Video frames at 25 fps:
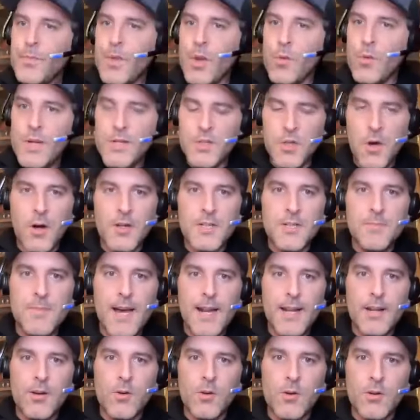we talked
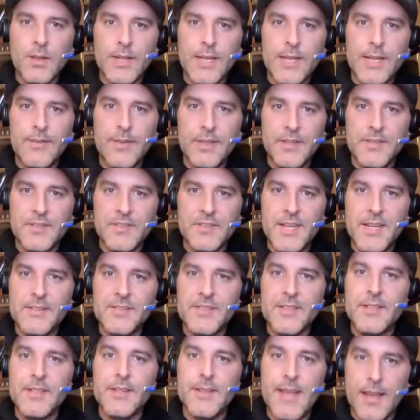about it early this
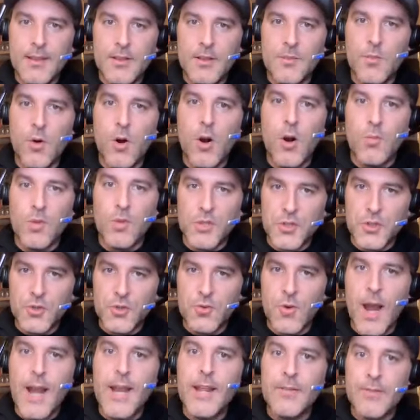season that Lamar was
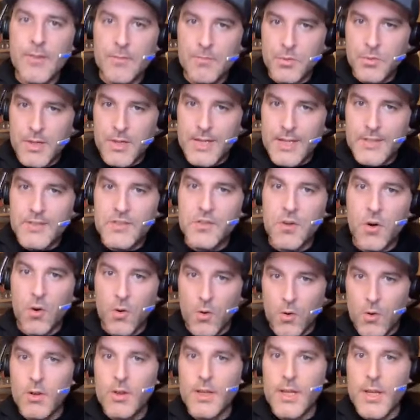shredding the blitz
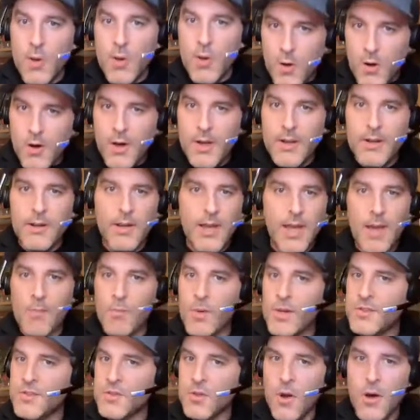early on, and
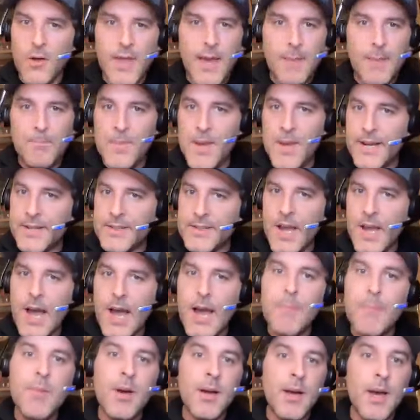we saw that big
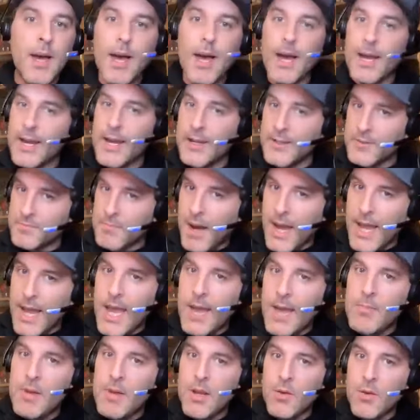time against
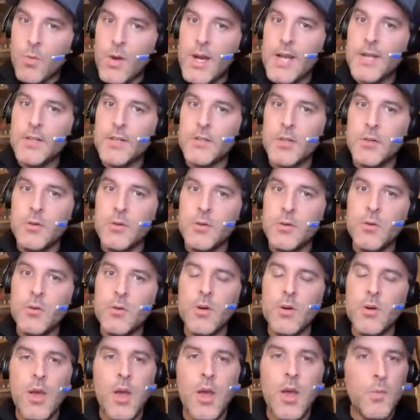Miami in week two.
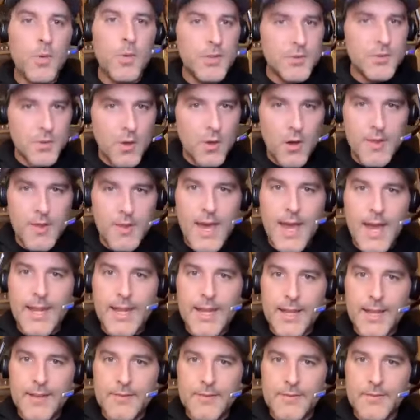We saw that
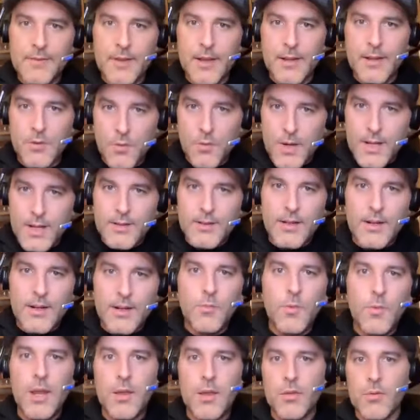against uh, New
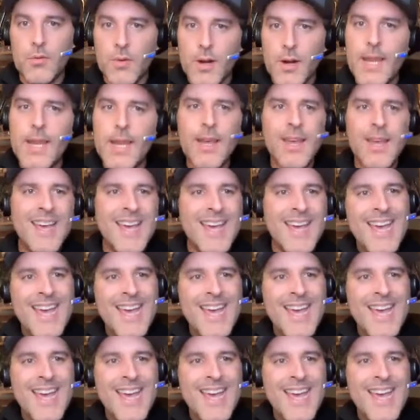England in week three.